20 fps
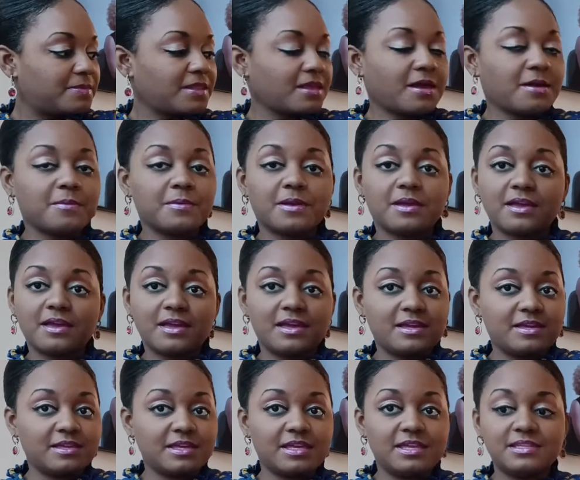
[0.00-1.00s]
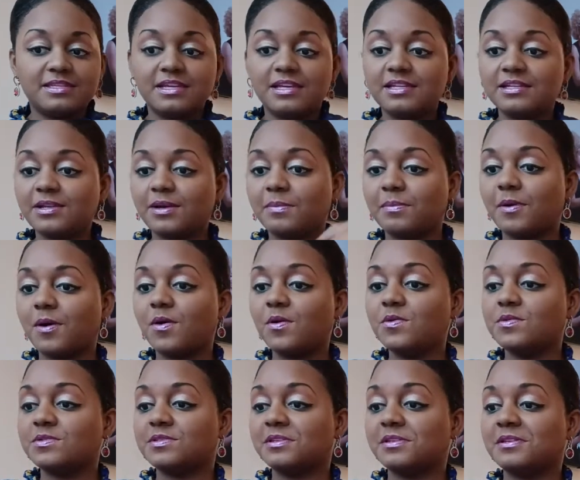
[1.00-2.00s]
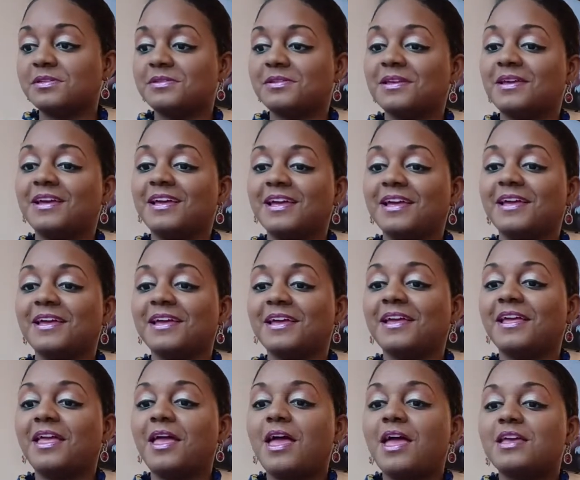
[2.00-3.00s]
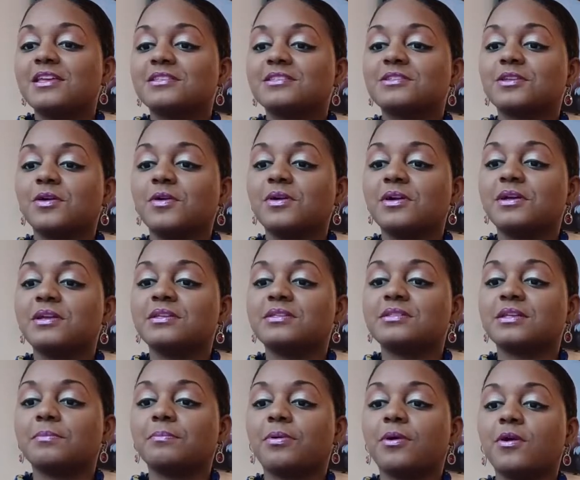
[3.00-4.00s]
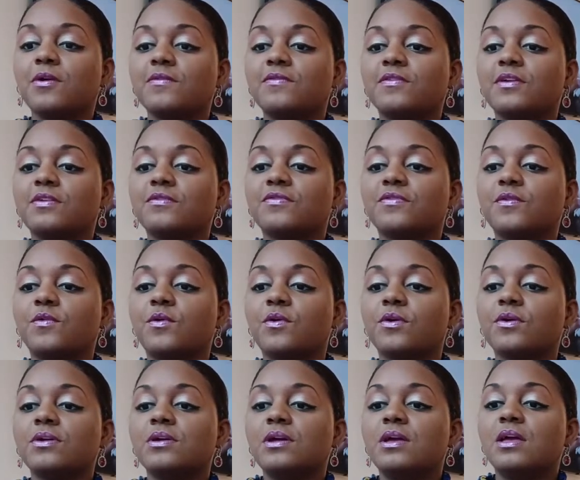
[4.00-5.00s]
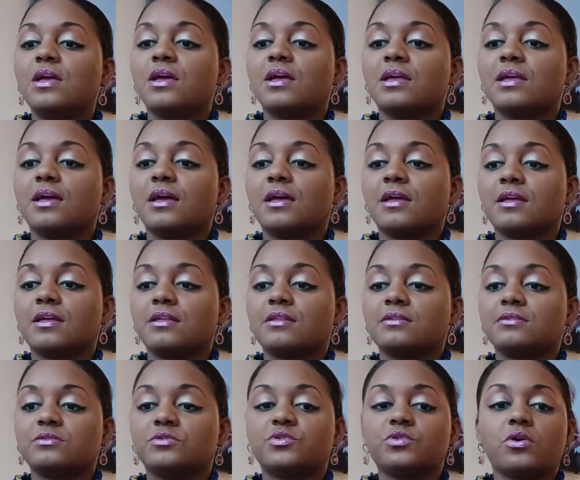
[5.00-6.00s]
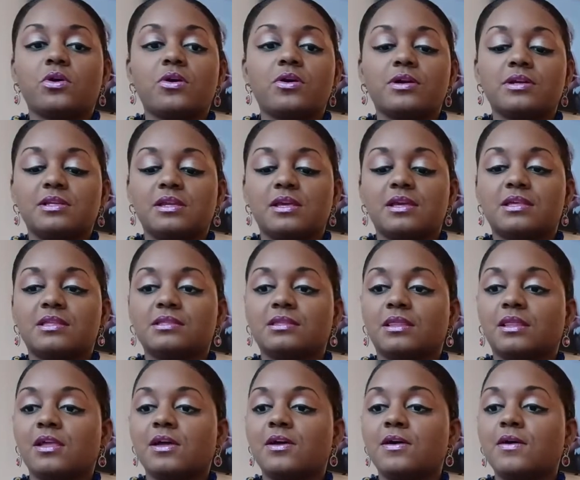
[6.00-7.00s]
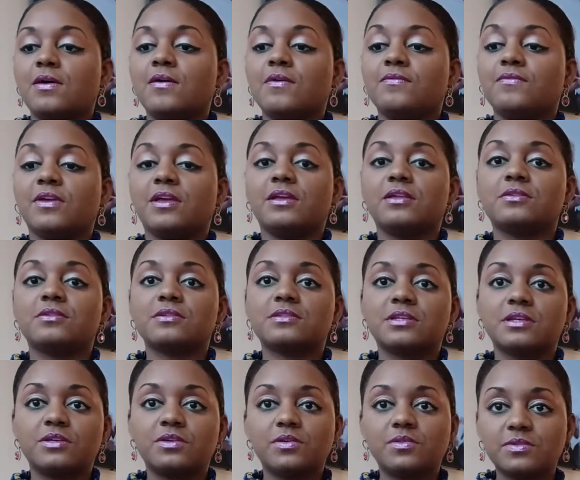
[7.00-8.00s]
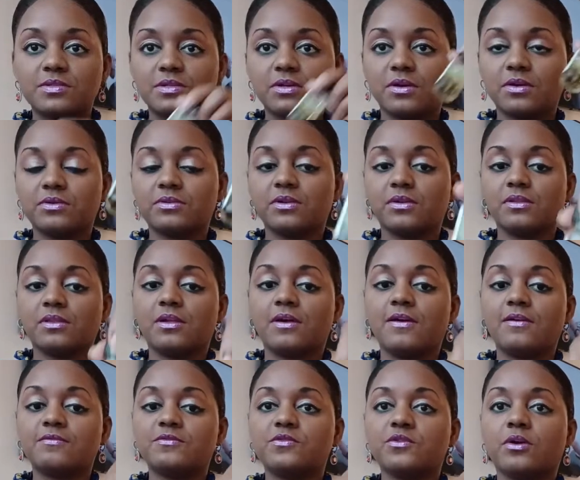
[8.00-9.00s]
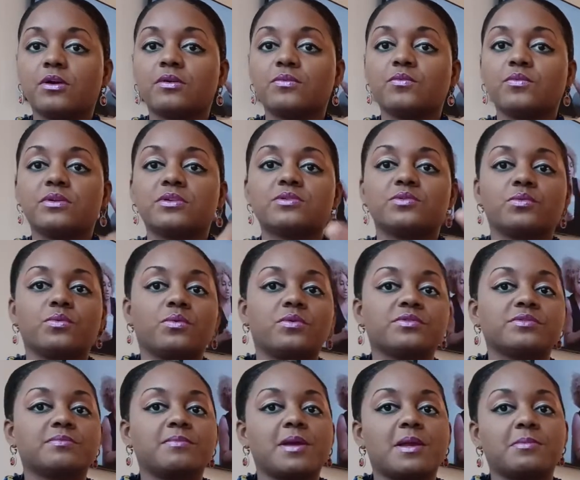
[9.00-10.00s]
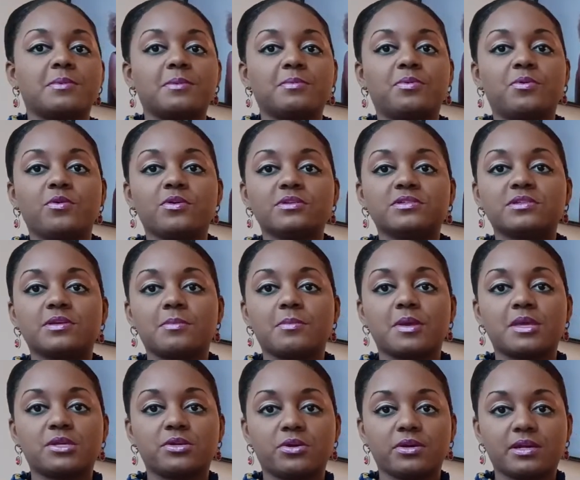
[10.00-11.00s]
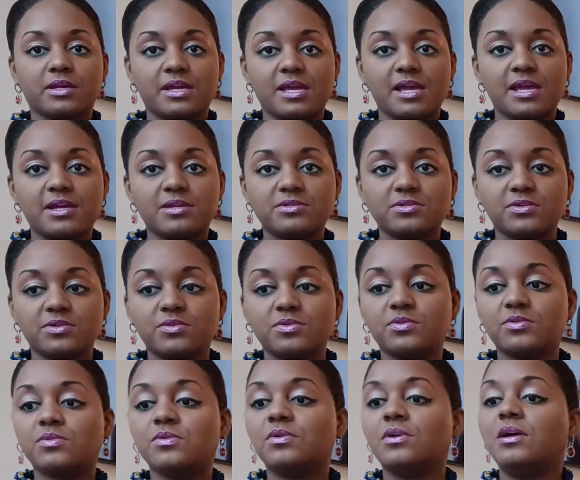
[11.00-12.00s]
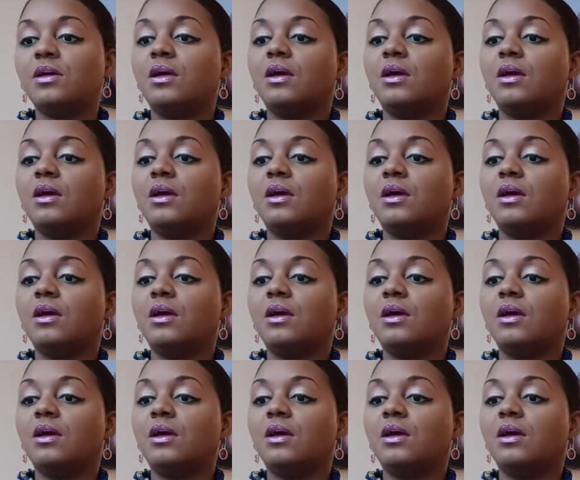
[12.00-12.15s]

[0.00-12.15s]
I mean, he didn't oppose it. So it's perfect for drawing in love and to use during your love drawing rituals. Maybe pour some in your candle.